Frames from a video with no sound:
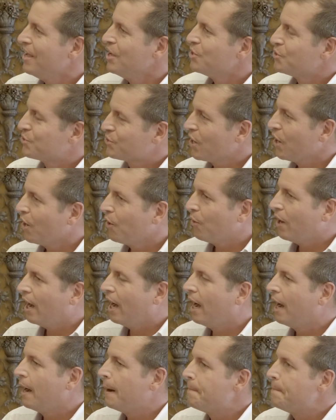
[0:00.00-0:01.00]

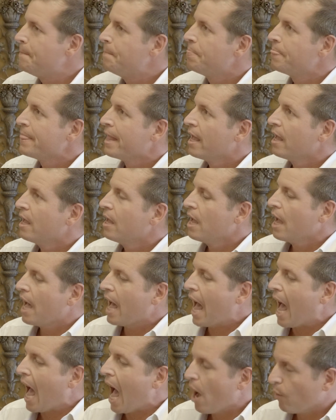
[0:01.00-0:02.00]
So,
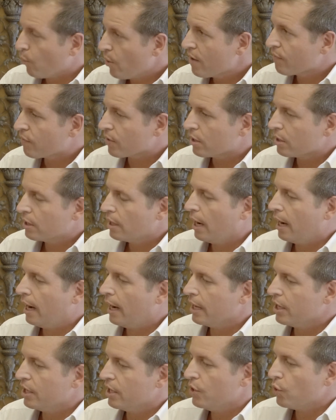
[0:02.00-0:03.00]
however,
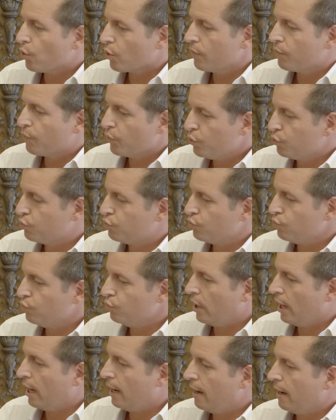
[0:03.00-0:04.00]
in order for you
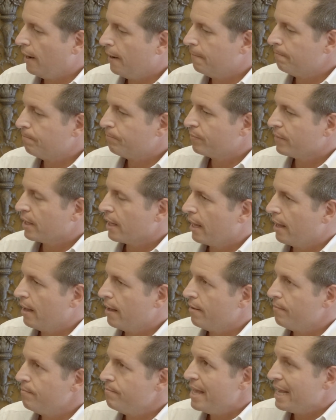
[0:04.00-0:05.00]
to
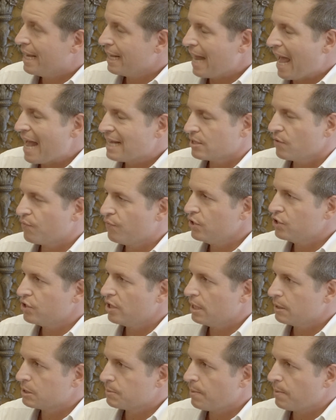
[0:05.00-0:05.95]
make it as efficient as